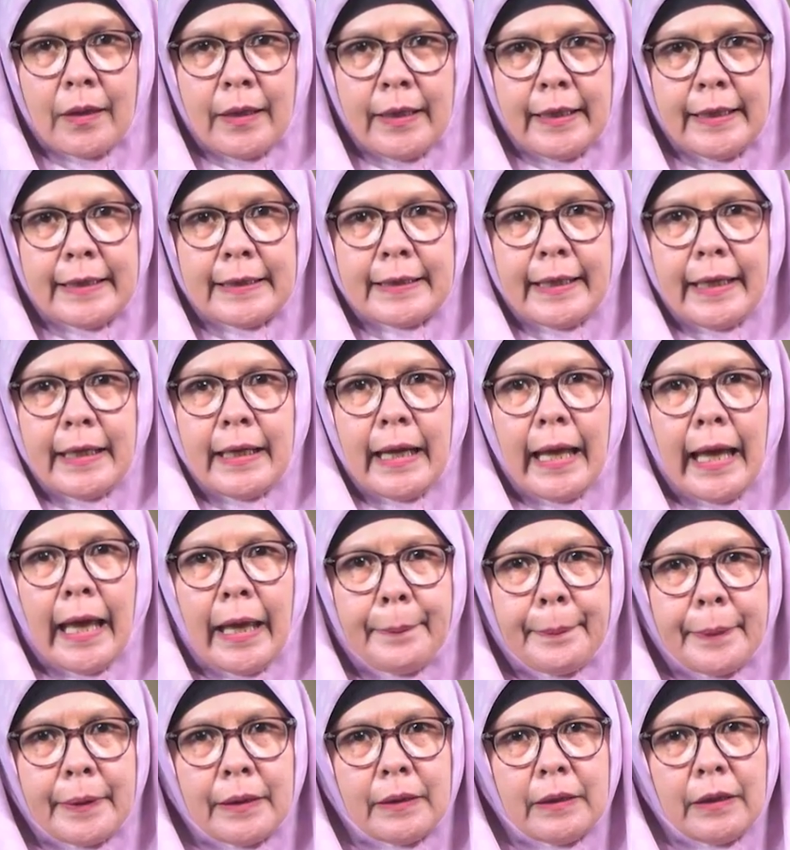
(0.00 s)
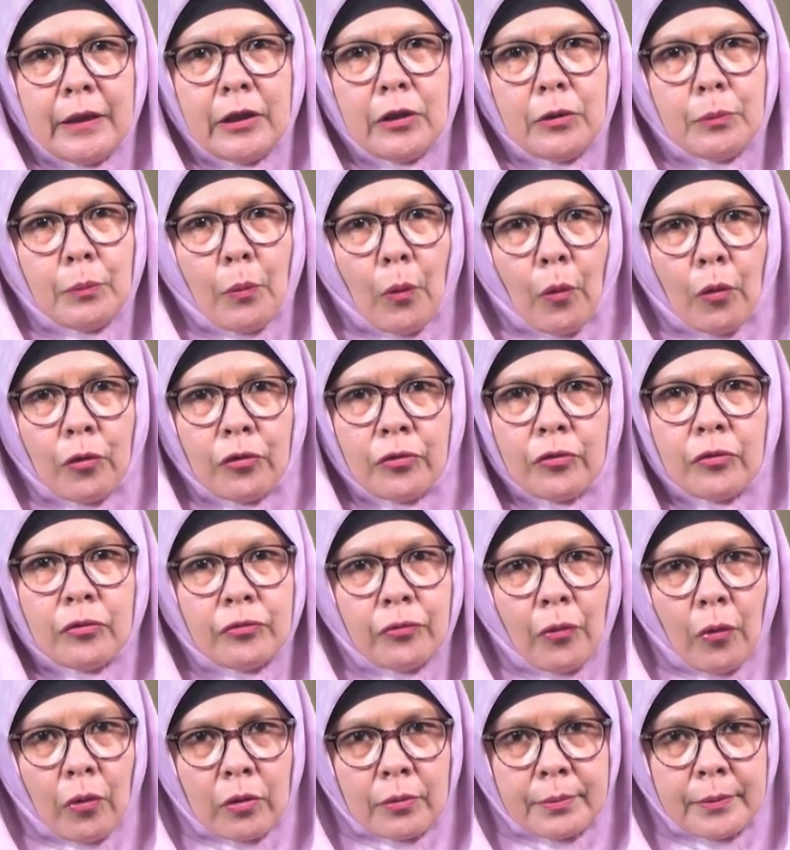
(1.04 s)
It can happen in both
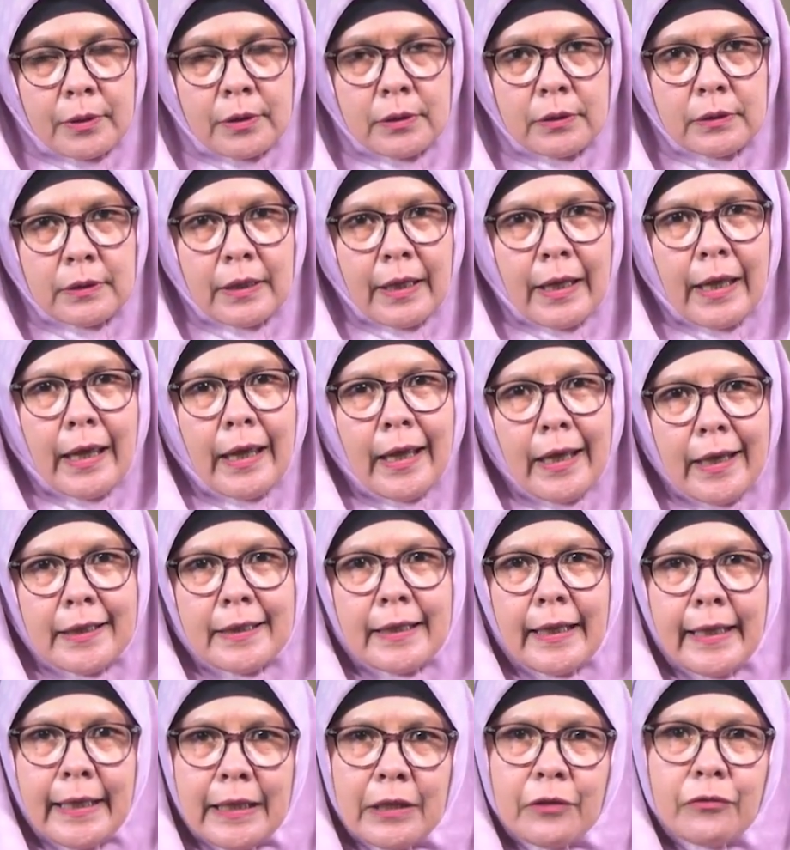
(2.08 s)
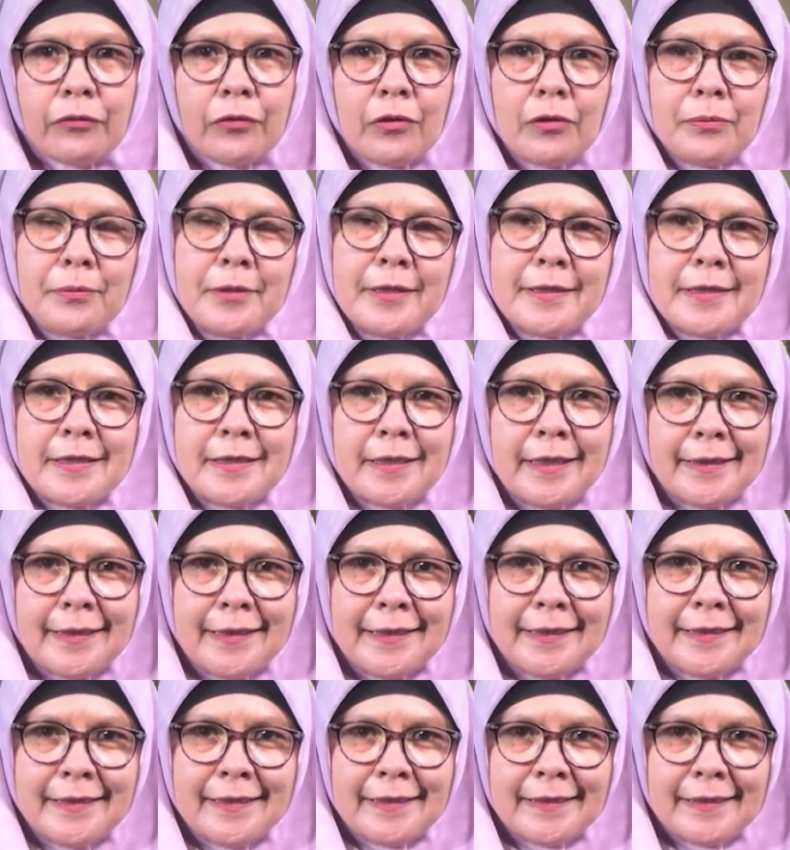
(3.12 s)
formal and informal
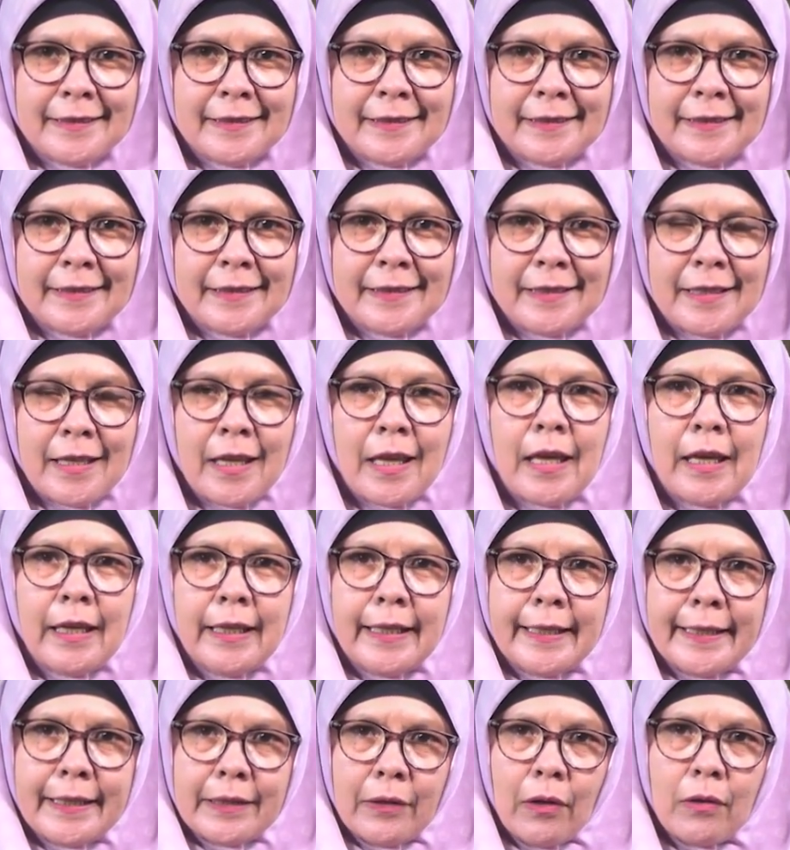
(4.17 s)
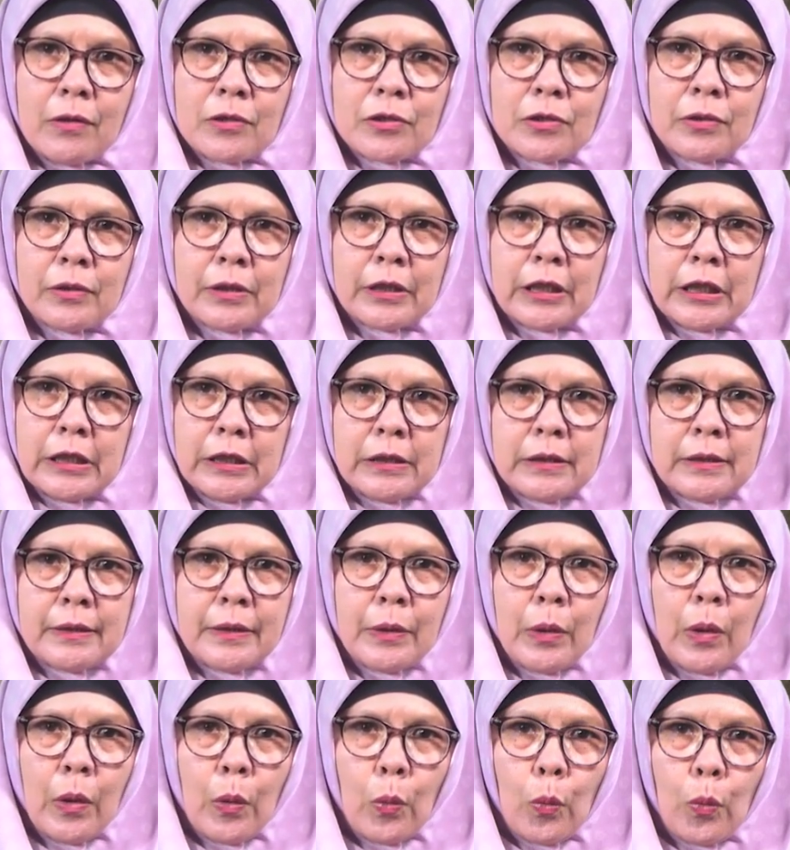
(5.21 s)
settings. It can also
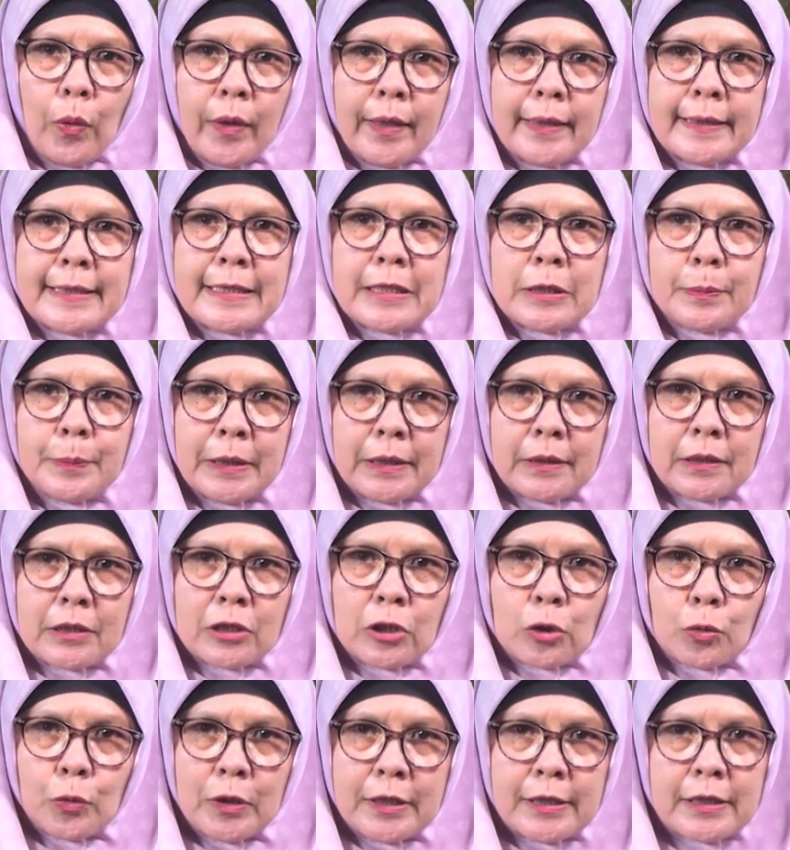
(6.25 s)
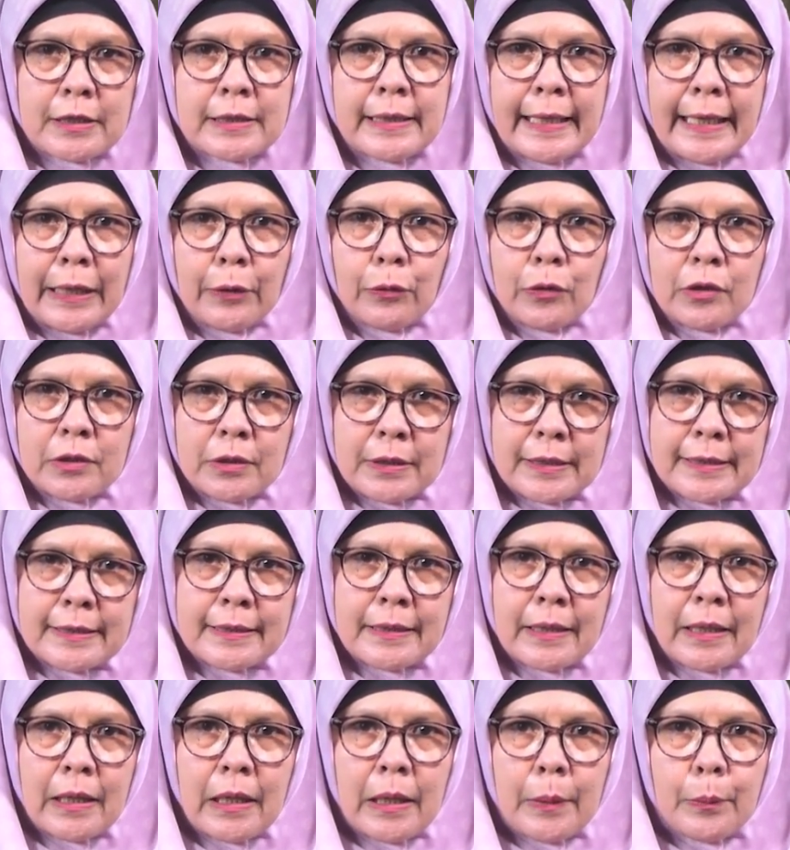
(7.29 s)
occur when speakers switch
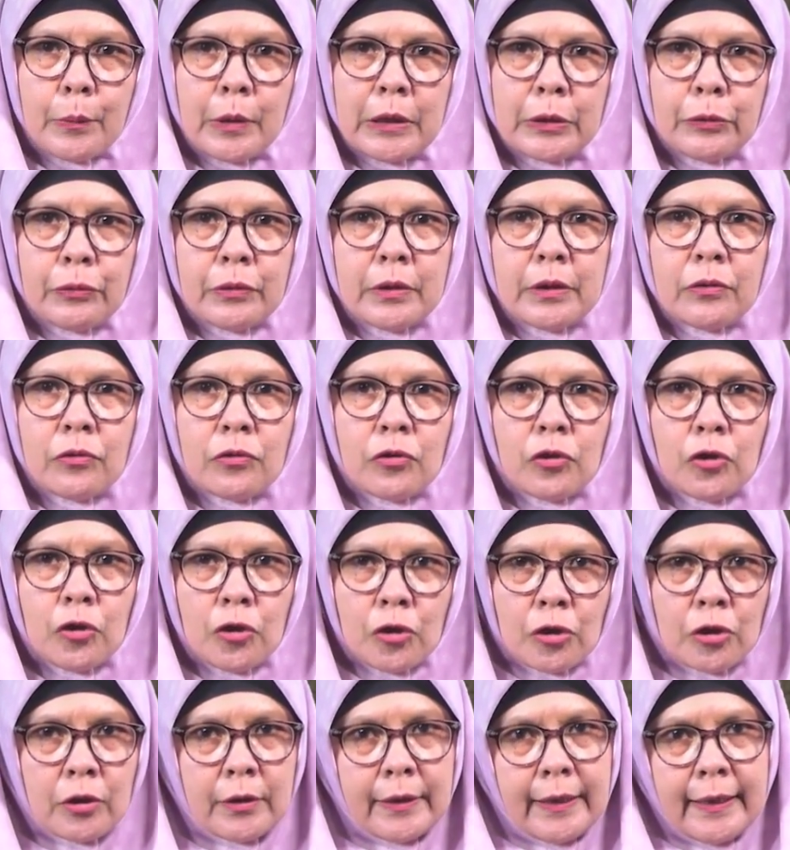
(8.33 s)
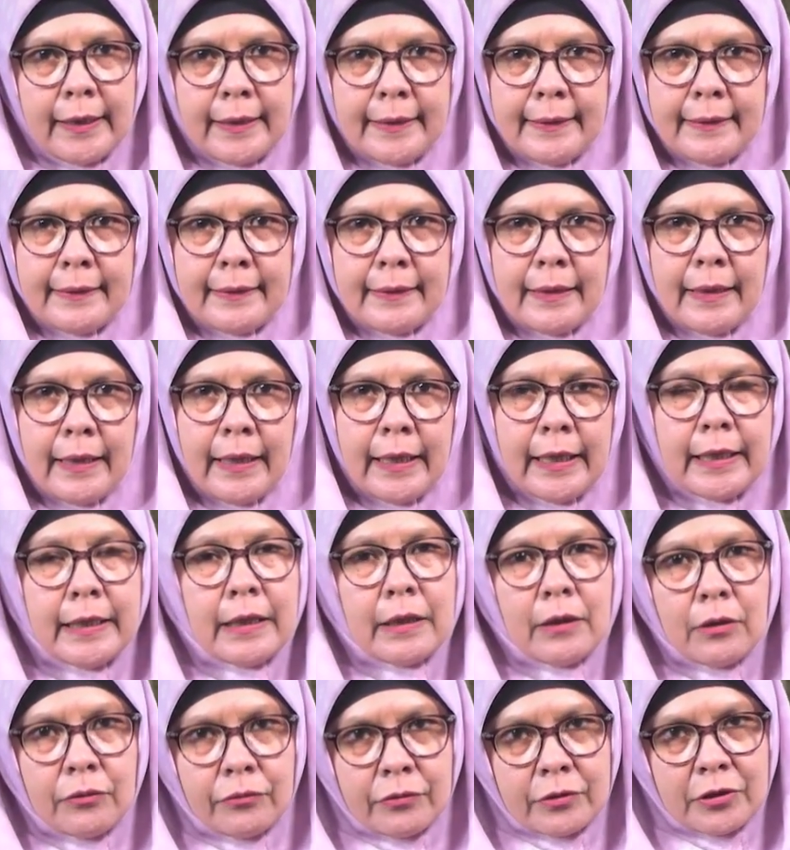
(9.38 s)
languages between turn-in
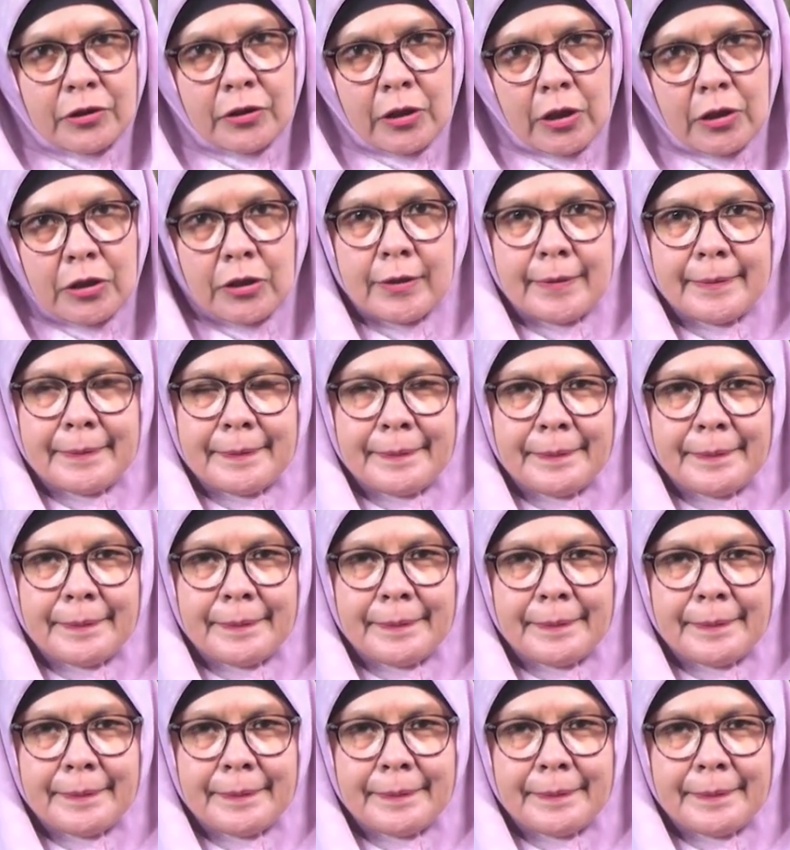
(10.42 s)
a conversation.